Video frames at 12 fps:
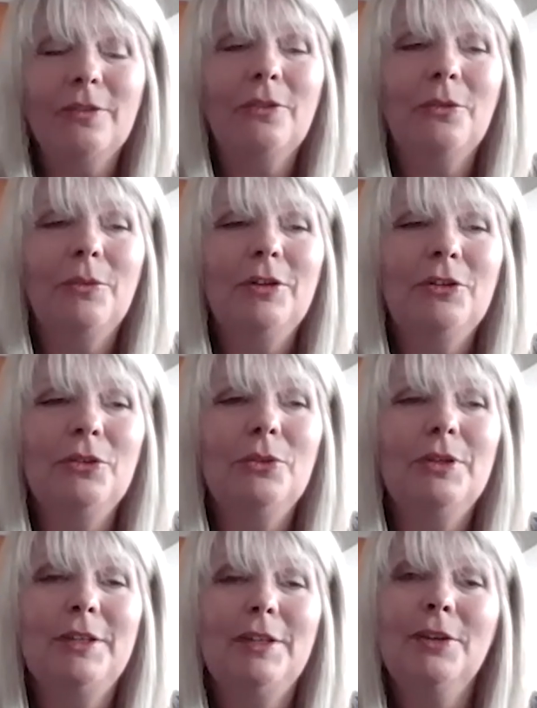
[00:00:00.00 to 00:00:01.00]
And so we
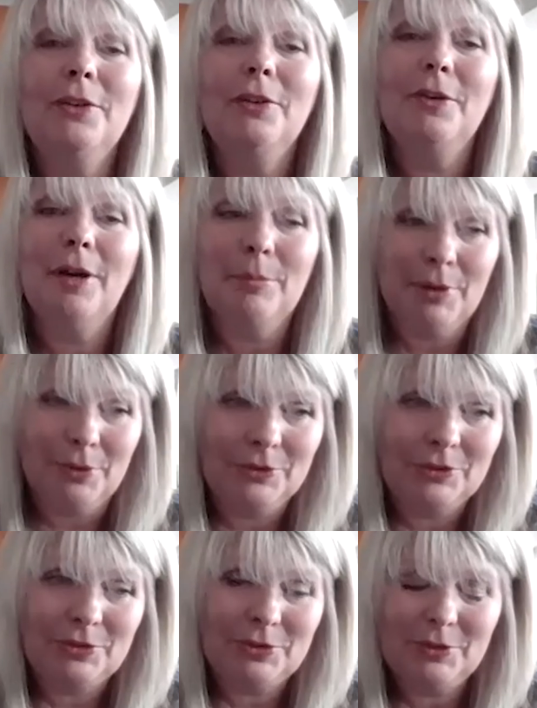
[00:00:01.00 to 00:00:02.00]
do hear
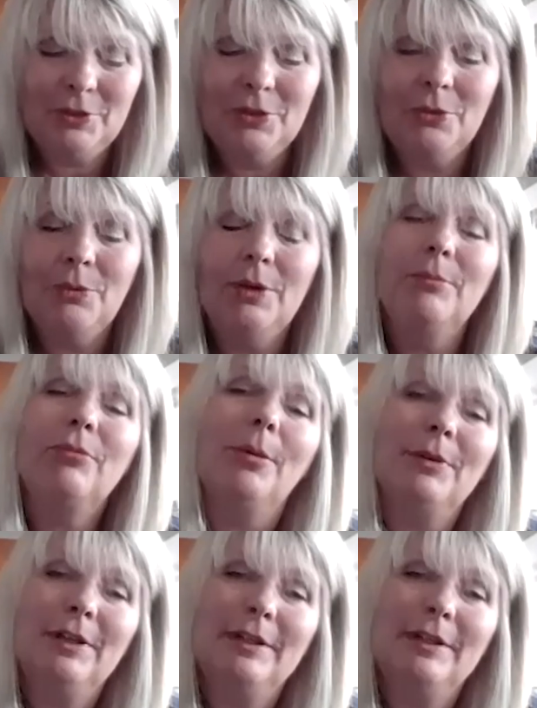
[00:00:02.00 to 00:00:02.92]
about, when property